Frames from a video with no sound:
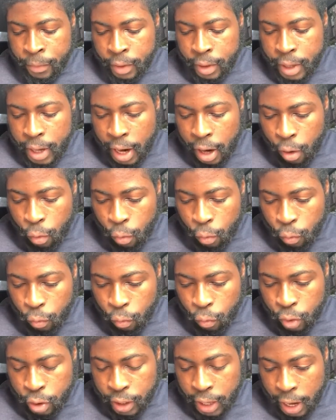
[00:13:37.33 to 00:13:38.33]
now,
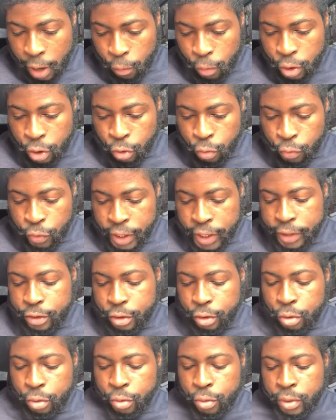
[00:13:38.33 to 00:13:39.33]
when now when you read
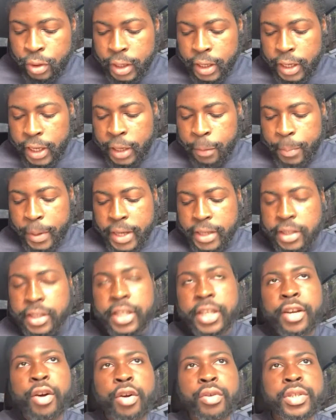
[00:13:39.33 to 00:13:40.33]
through, he
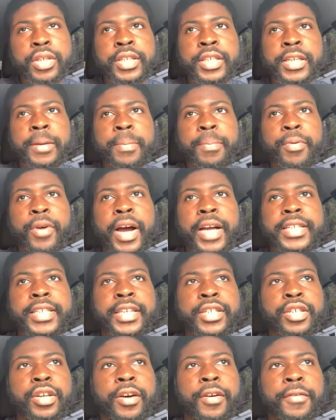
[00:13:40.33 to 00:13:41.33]
basically goes into the
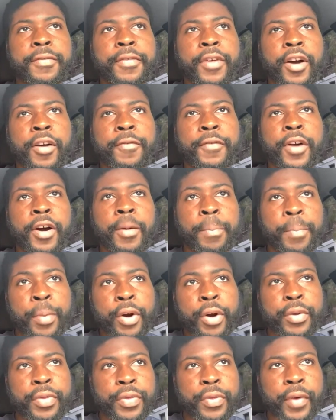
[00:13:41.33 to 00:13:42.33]
process of of uh,
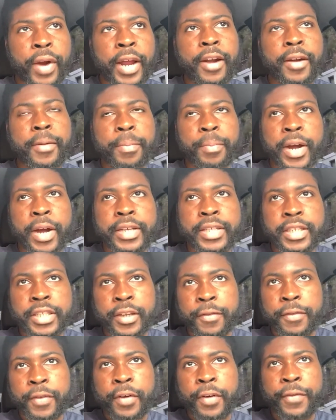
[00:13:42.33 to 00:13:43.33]
birth, right? The process
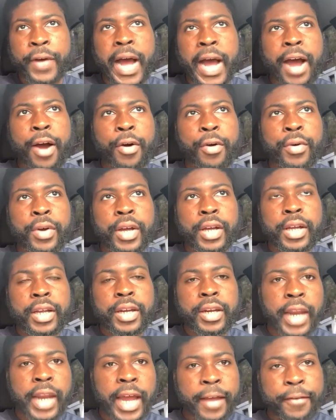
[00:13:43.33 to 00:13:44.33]
of of how
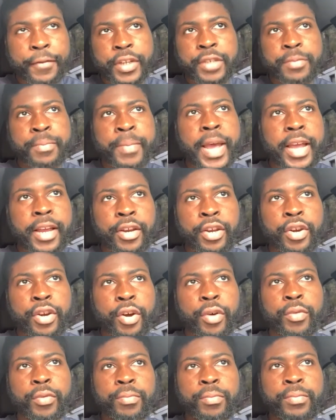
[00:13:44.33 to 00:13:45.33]
life is made. You
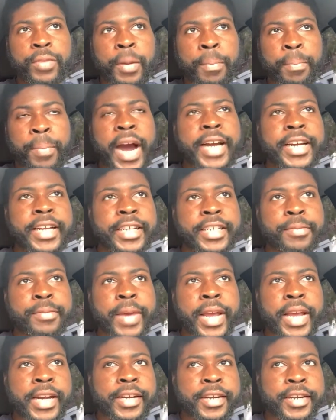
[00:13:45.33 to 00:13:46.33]
know, the body is
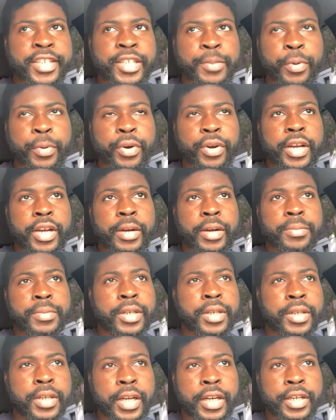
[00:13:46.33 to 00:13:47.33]
made and the spirit comes
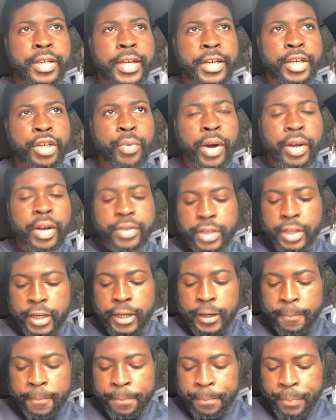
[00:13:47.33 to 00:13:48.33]
and, and, and dwells in it.